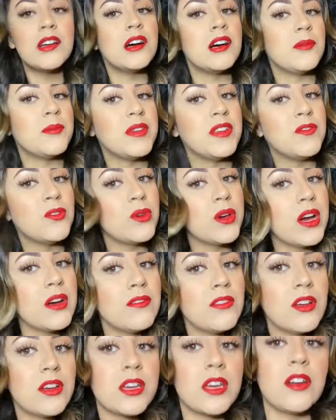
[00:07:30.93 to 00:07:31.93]
If you have
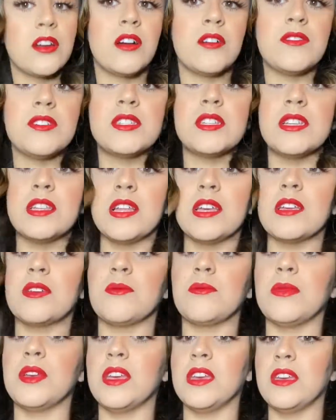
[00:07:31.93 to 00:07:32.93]
long hair, obviously like
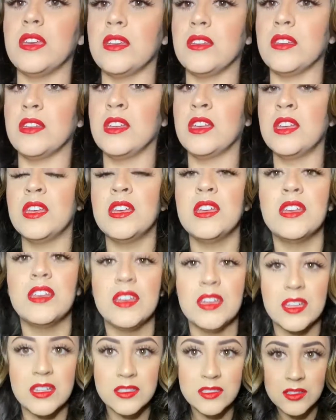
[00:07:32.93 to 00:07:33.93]
me,
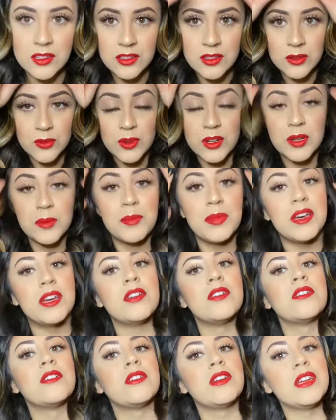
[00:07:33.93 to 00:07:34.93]
it's gonna work
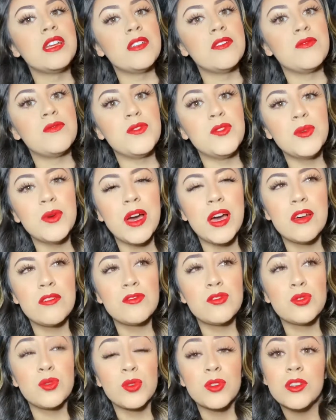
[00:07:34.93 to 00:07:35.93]
better. If you have
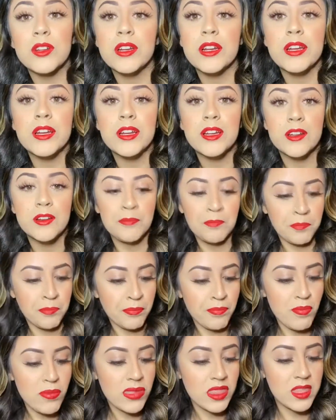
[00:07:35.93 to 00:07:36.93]
shorter hair,
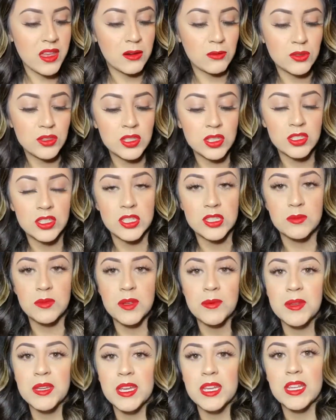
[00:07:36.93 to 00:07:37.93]
I would suggest
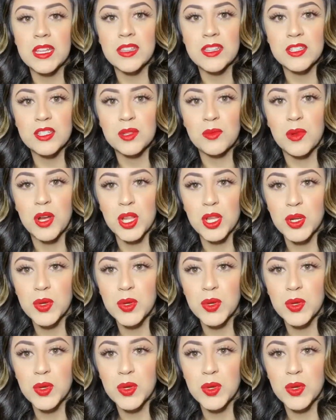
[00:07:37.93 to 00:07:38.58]
maybe getting the smaller